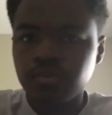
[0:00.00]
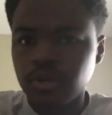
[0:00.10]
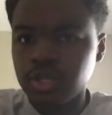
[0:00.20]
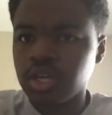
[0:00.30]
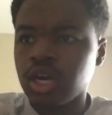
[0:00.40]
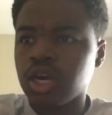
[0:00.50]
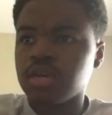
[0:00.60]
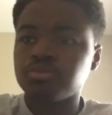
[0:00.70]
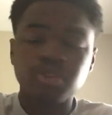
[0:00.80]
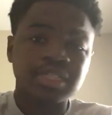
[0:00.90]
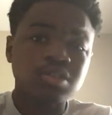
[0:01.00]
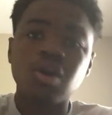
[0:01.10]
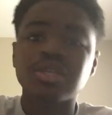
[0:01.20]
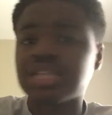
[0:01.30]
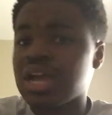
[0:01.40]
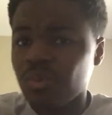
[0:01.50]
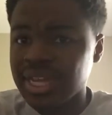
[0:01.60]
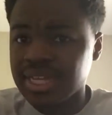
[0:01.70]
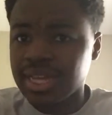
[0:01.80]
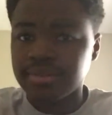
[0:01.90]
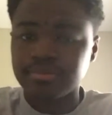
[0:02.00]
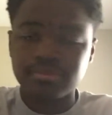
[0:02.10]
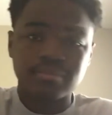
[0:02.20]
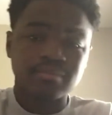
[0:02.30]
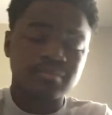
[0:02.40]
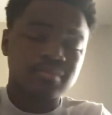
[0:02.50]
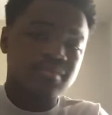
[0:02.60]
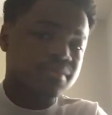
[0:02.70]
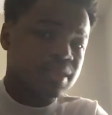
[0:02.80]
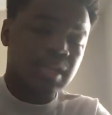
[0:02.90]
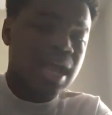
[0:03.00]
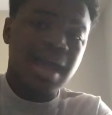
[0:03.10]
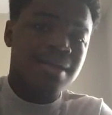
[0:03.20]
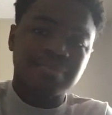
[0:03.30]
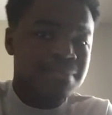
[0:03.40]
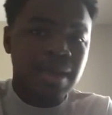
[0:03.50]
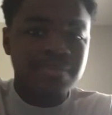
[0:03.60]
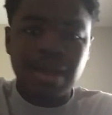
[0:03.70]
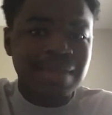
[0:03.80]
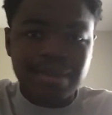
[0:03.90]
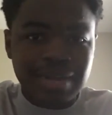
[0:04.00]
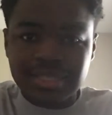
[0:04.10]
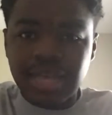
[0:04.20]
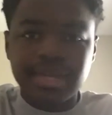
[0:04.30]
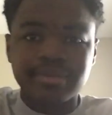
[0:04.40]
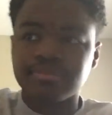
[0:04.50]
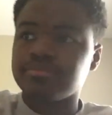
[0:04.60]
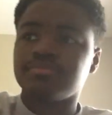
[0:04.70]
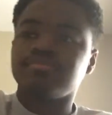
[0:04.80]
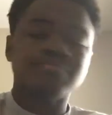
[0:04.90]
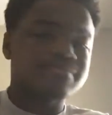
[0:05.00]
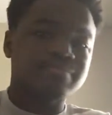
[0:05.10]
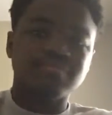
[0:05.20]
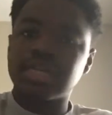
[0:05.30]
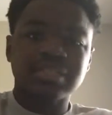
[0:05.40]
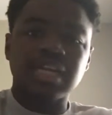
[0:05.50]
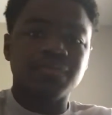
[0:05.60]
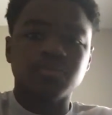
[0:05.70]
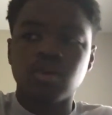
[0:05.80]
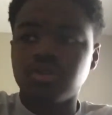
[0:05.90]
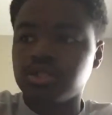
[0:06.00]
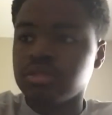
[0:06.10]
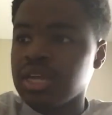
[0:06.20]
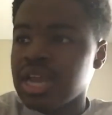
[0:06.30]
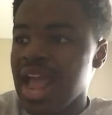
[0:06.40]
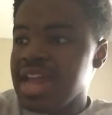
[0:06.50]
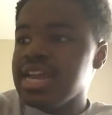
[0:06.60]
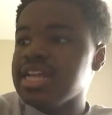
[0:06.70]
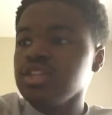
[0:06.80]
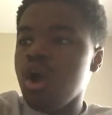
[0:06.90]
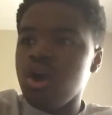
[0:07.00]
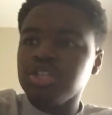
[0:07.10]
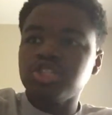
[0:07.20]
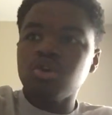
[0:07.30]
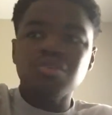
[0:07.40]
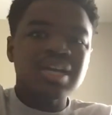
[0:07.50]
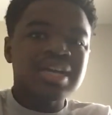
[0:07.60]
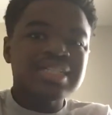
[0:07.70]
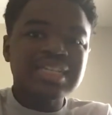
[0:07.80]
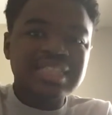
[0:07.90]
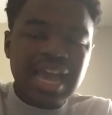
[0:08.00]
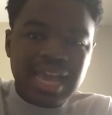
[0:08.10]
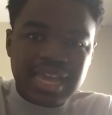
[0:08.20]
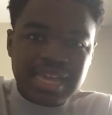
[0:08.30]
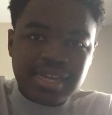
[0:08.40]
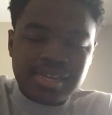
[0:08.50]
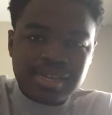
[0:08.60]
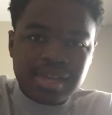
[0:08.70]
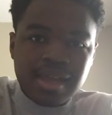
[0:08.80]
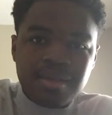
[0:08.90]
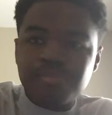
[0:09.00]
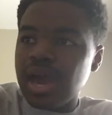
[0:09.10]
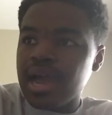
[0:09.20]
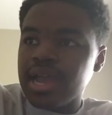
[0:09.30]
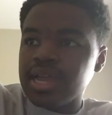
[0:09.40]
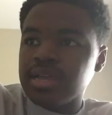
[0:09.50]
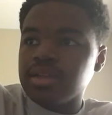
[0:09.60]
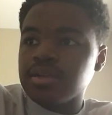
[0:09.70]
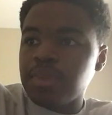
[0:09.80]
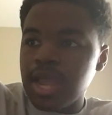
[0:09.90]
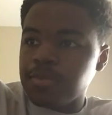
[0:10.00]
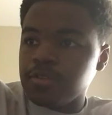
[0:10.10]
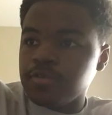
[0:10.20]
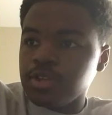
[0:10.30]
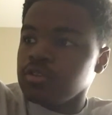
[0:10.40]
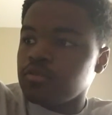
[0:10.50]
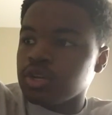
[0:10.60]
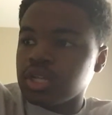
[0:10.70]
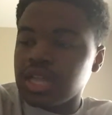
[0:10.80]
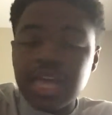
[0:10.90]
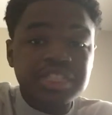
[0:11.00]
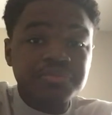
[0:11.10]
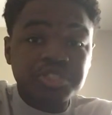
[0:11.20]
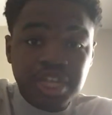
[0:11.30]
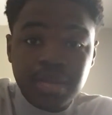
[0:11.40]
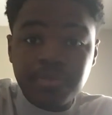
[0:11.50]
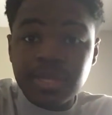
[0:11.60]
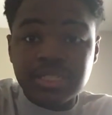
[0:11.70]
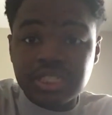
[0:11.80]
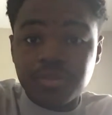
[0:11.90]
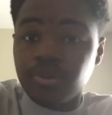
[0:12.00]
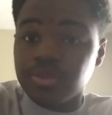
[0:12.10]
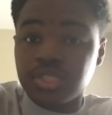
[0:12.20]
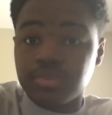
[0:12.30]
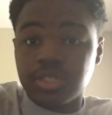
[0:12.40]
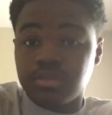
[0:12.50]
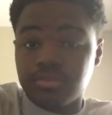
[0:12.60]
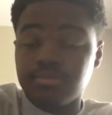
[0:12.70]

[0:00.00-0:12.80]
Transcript: for Train Talks that weekend. I'm not excited. I'm not excited for Crown Jewel. And then that's also the day my pay-per-view for Clash of Champions is supposed to be.